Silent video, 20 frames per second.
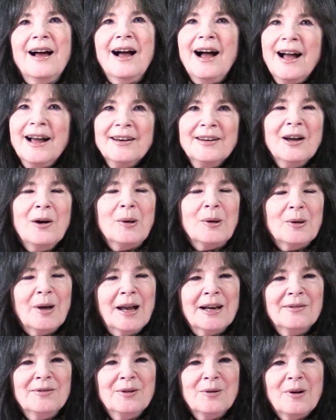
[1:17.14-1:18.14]
I know a lot
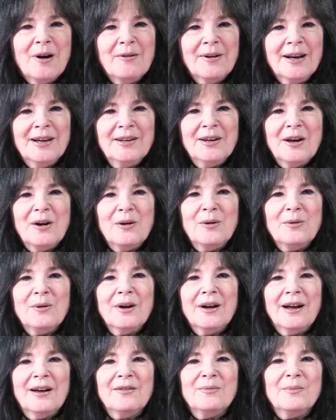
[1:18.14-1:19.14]
of you already know
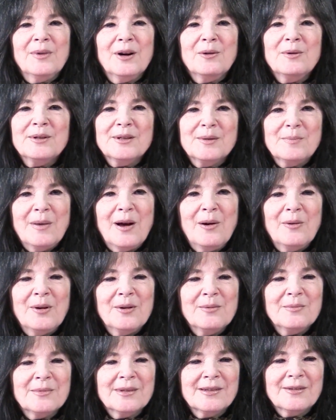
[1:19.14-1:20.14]
of Merwin's
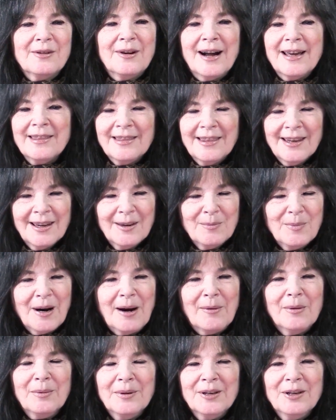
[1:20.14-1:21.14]
poems, or I think
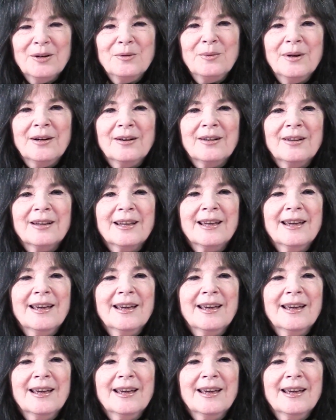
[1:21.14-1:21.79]
probably you will.